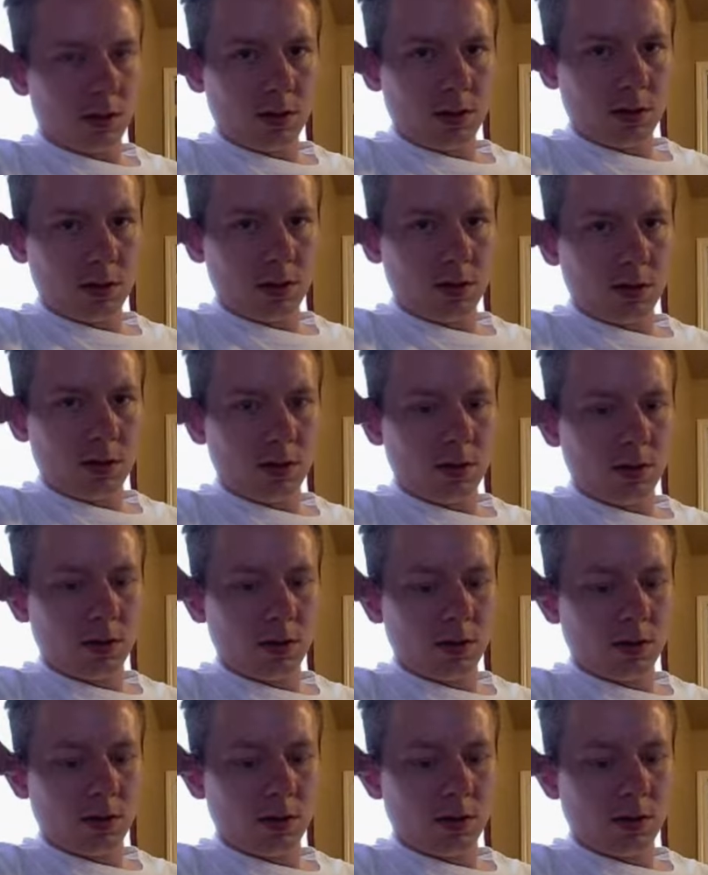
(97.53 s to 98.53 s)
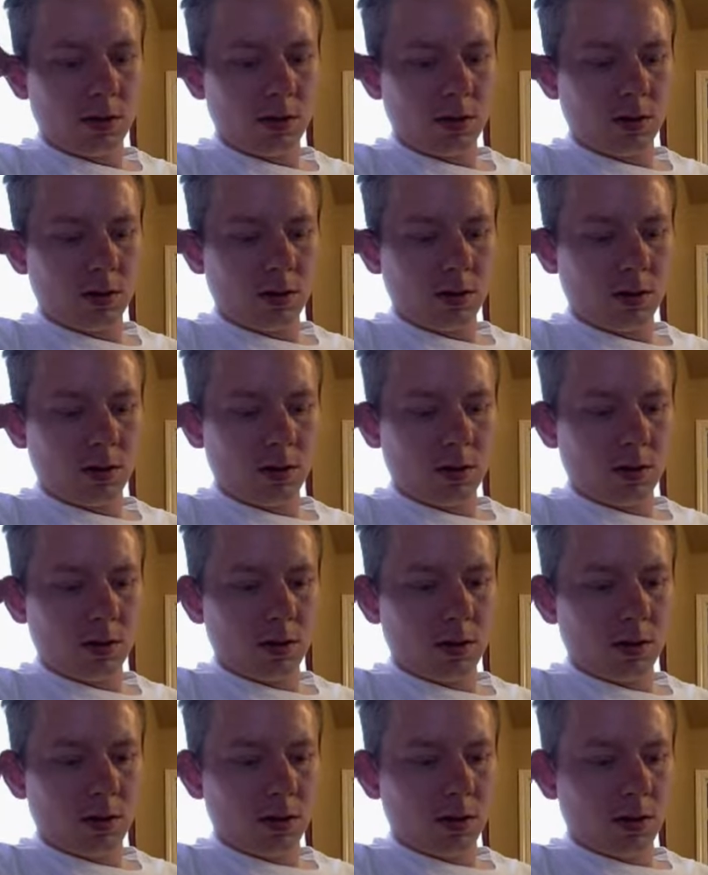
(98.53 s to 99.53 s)

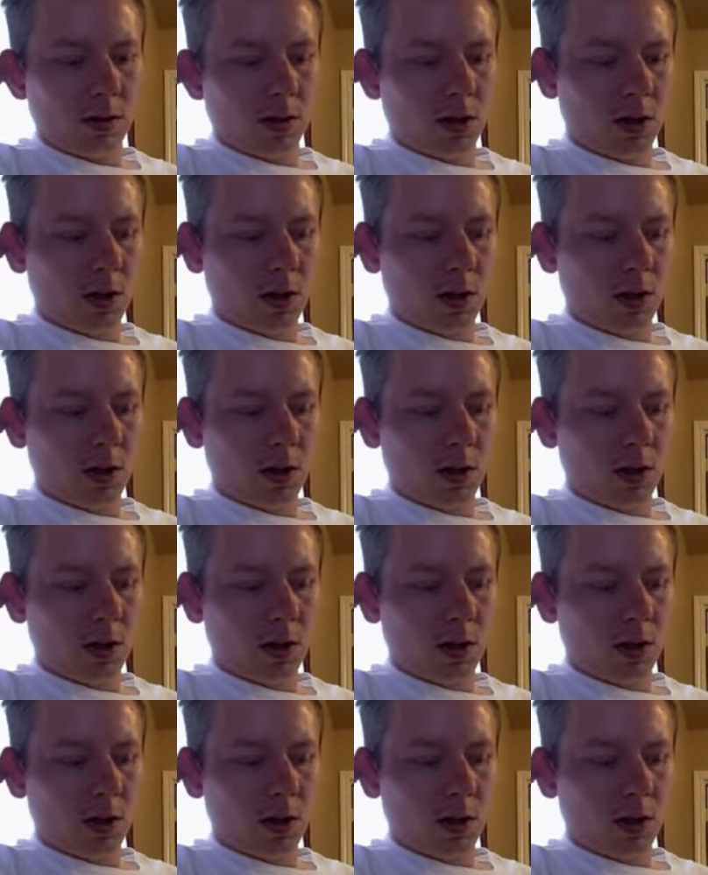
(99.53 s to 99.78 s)
Nothing is said.